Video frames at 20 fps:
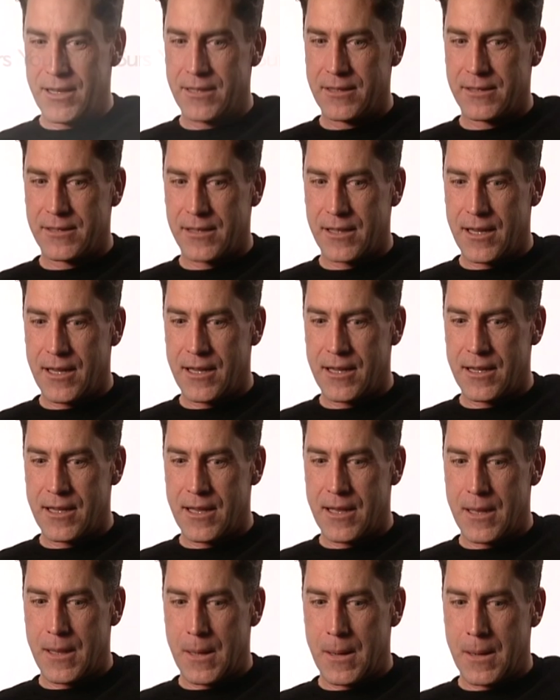and say,
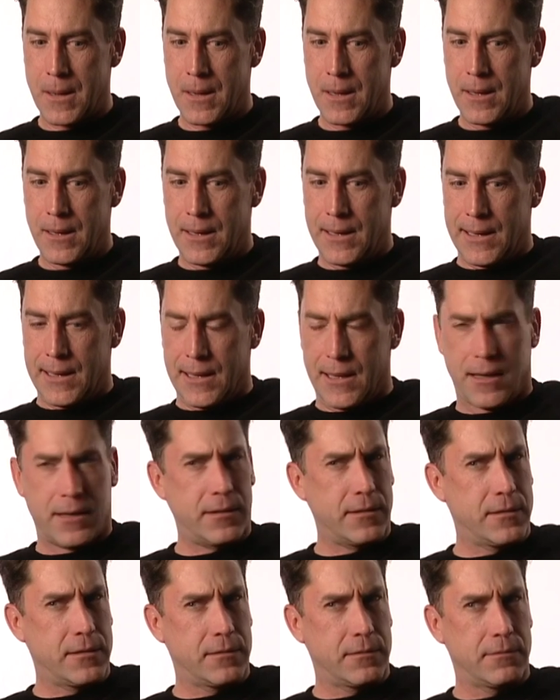uh, How
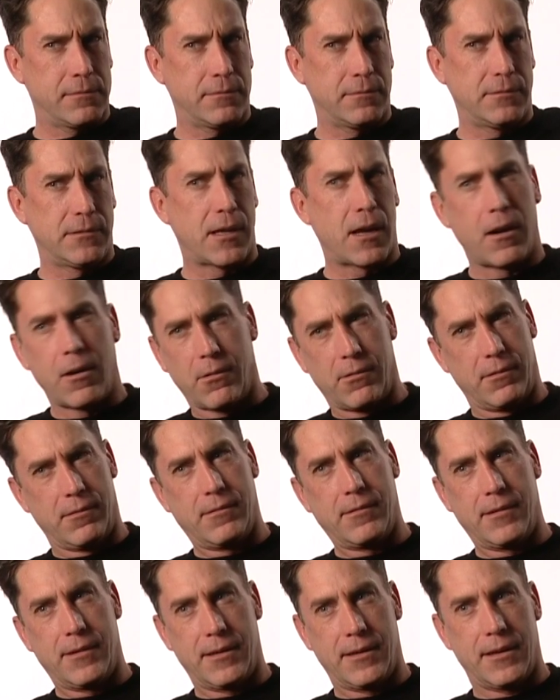did you know?